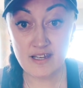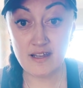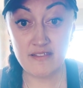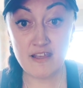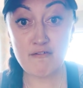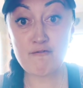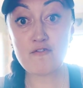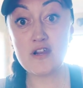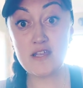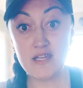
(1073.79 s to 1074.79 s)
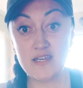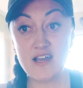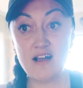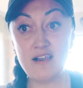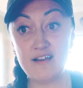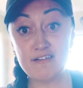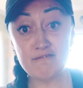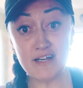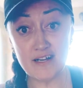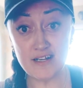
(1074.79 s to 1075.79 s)
and they're freaking out like,
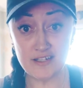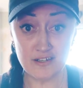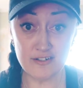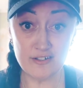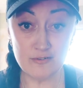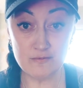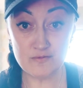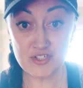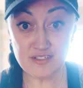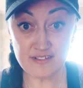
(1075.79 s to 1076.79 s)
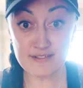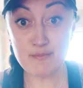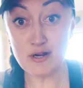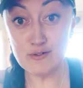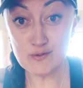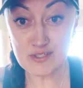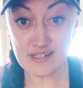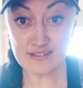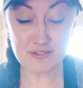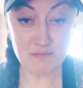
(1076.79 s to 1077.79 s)
ah, no, she's exposed
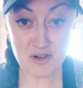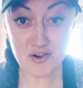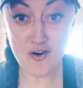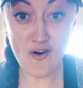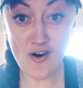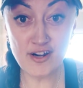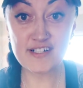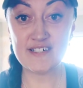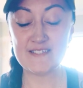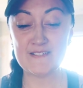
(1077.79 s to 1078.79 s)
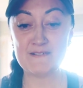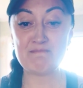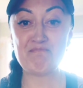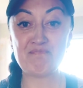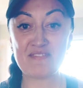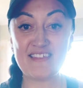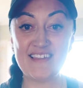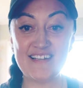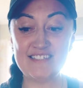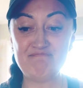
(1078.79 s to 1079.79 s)
us, oh my God.
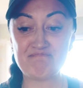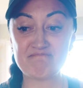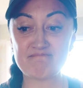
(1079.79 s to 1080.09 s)
Yeah.